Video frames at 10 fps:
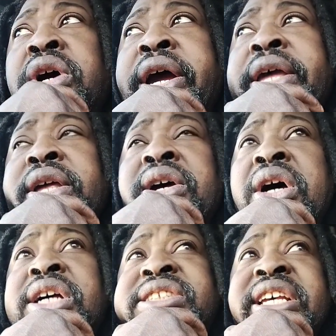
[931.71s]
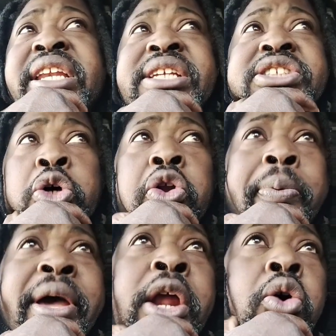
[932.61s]
All right, a CD
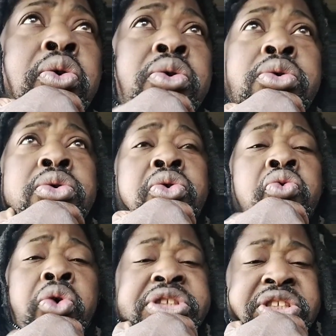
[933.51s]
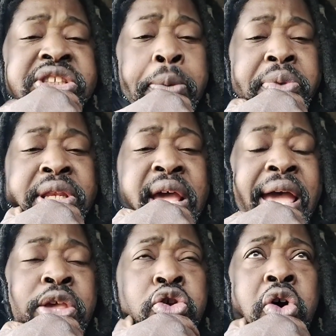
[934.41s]
solar panel which is something
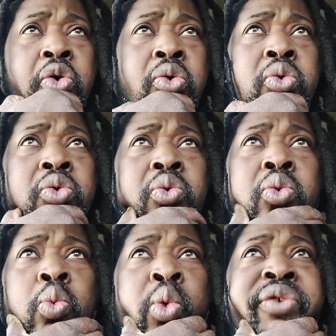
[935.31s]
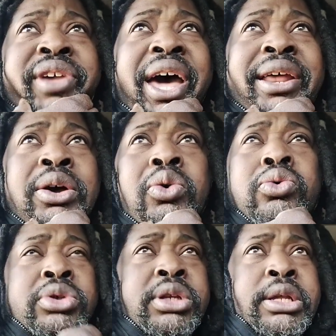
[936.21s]
that you know we've got to
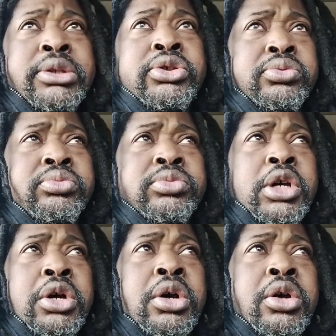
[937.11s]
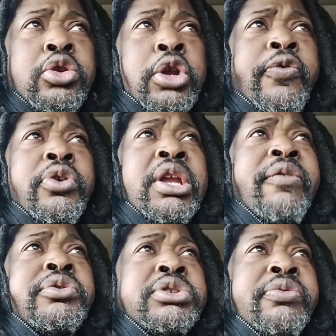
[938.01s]
go into
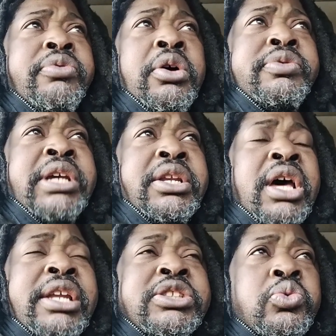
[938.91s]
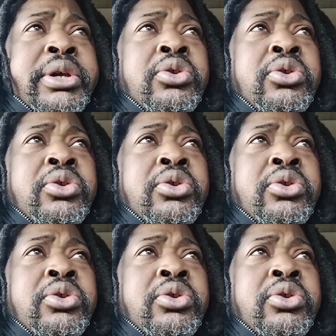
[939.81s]
different levels of, of technology.